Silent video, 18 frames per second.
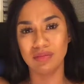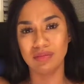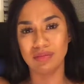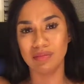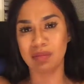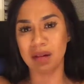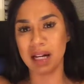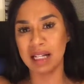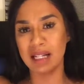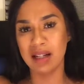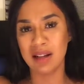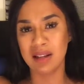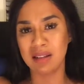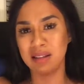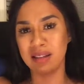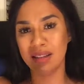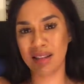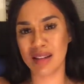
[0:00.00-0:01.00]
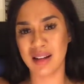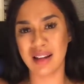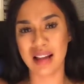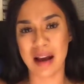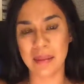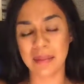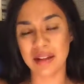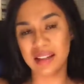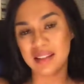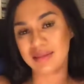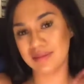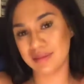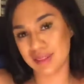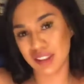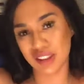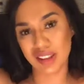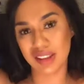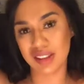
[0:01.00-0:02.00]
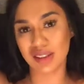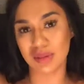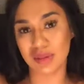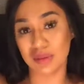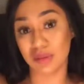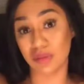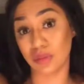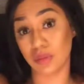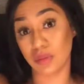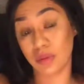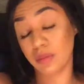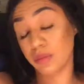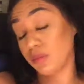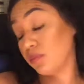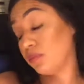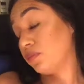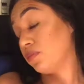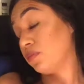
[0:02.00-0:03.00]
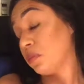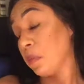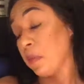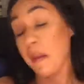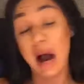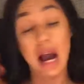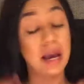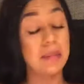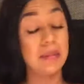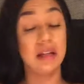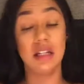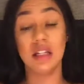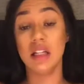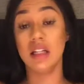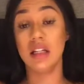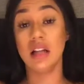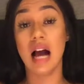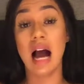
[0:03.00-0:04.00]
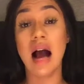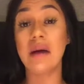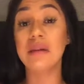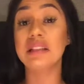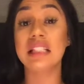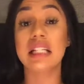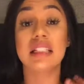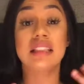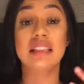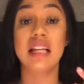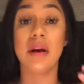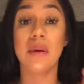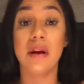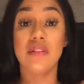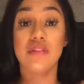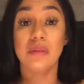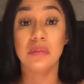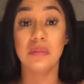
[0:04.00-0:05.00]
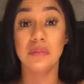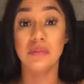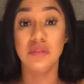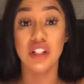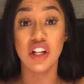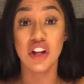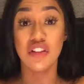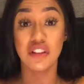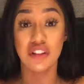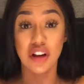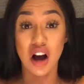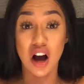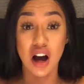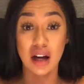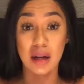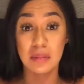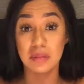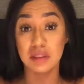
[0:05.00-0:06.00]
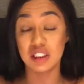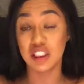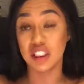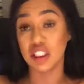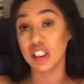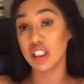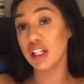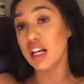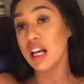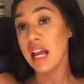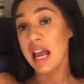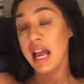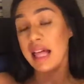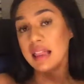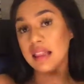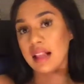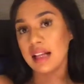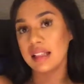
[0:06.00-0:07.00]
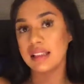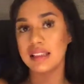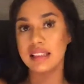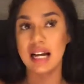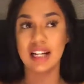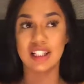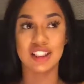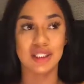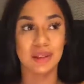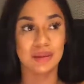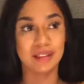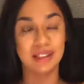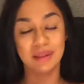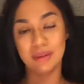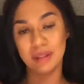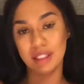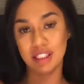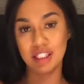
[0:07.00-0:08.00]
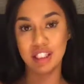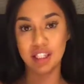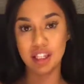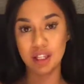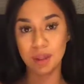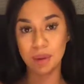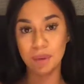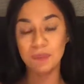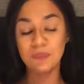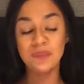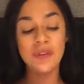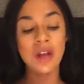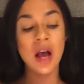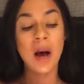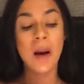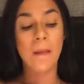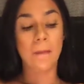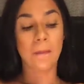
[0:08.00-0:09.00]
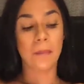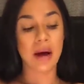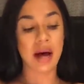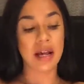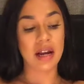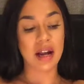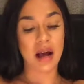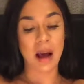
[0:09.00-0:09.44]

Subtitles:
money on, it's just my opinion. I would say stay away from, the cotton material unless it's actually really, really cute. But,